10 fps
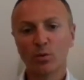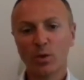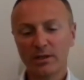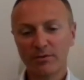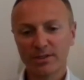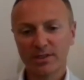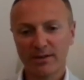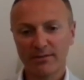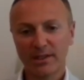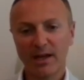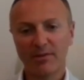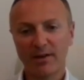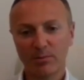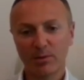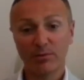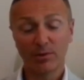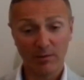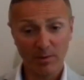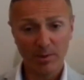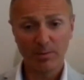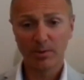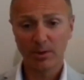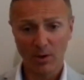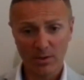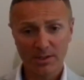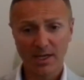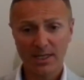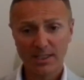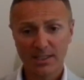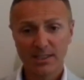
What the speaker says: 24/7 available for our people on site.